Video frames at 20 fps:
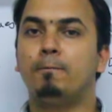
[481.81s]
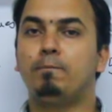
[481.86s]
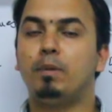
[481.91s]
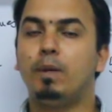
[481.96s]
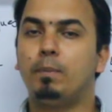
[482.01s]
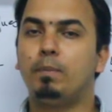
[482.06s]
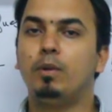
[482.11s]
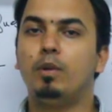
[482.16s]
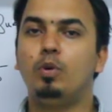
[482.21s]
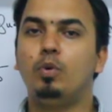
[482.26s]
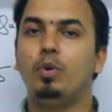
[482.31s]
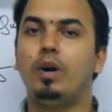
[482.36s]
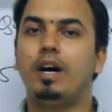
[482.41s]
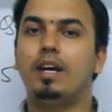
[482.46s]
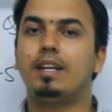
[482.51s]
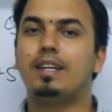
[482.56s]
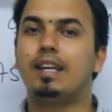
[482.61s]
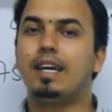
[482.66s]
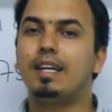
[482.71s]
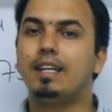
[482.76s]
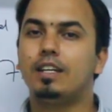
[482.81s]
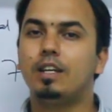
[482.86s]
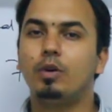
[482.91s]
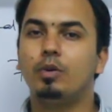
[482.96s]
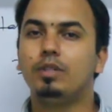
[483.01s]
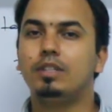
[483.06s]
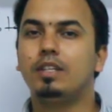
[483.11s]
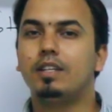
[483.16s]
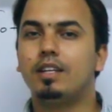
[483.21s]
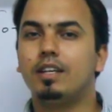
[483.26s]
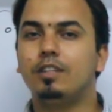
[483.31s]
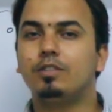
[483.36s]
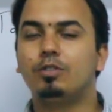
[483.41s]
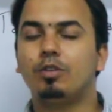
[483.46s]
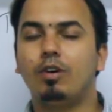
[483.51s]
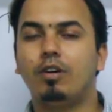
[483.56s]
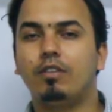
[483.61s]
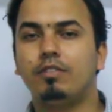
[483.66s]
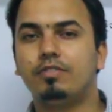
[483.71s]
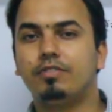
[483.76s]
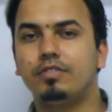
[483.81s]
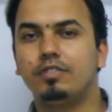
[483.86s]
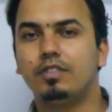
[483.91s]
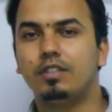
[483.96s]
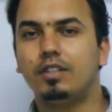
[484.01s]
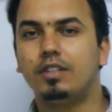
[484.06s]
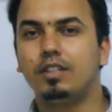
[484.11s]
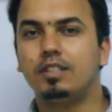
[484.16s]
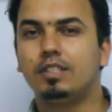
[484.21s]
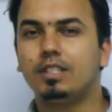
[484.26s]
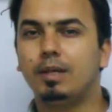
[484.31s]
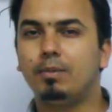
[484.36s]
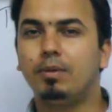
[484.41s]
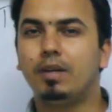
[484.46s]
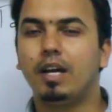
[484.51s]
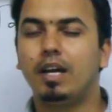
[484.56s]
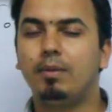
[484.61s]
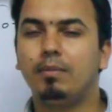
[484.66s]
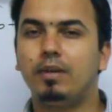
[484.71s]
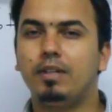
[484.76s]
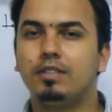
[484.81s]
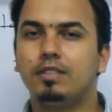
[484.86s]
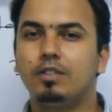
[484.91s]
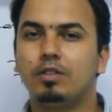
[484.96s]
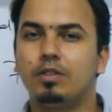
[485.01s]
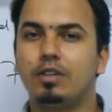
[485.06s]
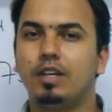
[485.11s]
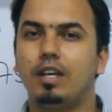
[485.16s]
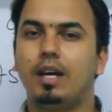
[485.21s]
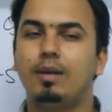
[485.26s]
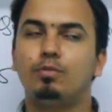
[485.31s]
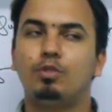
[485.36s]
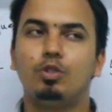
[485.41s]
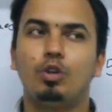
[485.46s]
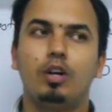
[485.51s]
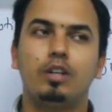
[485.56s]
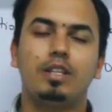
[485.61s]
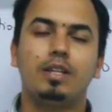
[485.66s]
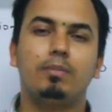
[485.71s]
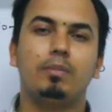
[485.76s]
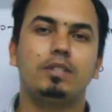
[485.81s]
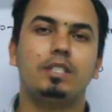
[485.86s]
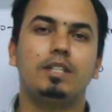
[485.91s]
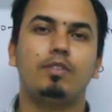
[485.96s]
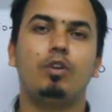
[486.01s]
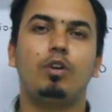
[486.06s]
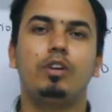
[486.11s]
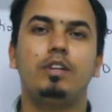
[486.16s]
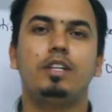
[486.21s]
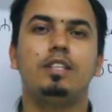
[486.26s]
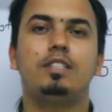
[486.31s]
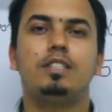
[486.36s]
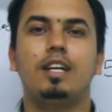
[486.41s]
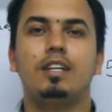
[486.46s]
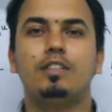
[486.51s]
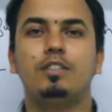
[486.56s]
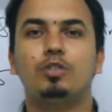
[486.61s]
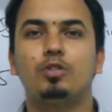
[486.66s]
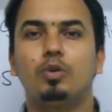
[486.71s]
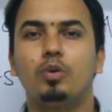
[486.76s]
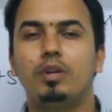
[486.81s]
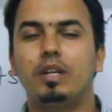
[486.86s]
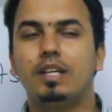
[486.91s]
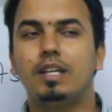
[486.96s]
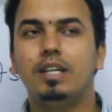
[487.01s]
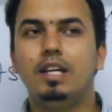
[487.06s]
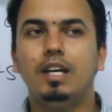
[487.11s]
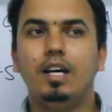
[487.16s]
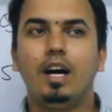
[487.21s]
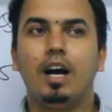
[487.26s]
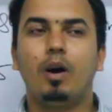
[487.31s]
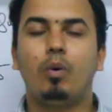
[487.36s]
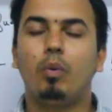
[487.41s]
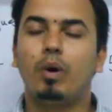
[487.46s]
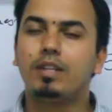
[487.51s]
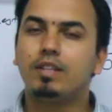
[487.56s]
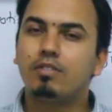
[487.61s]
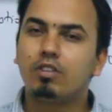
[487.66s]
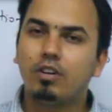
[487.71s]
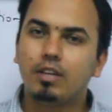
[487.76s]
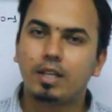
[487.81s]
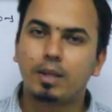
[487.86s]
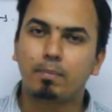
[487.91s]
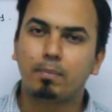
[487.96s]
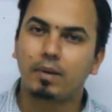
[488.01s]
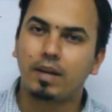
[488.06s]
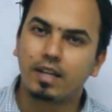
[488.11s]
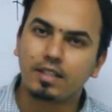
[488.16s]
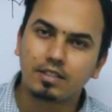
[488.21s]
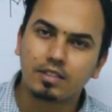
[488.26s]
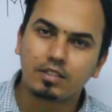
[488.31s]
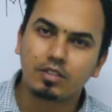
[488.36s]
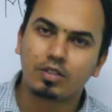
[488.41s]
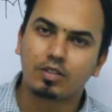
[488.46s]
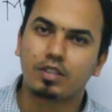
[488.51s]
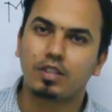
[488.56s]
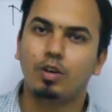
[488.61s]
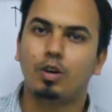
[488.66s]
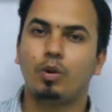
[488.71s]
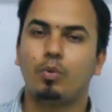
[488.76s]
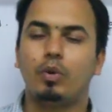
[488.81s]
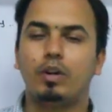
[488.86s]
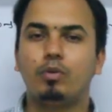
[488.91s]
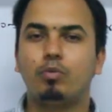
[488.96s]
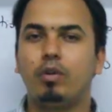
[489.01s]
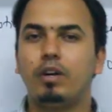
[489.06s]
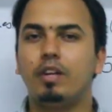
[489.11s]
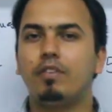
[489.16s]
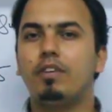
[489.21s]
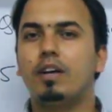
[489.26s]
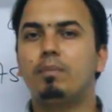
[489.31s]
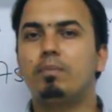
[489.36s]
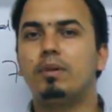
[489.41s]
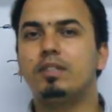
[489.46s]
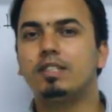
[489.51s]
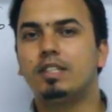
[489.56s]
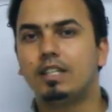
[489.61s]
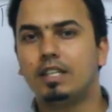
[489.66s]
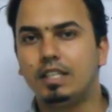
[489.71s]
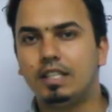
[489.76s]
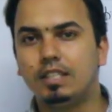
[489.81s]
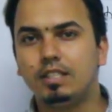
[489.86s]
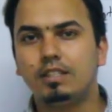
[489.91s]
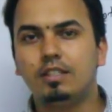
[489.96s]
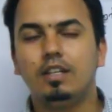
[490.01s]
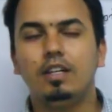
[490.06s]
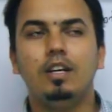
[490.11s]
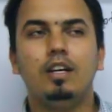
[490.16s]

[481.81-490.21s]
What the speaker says: people who are right now in the race of JBIMS, okay, I'm sure they must have already started scoring a 130 plus, okay, or a 125 plus at least,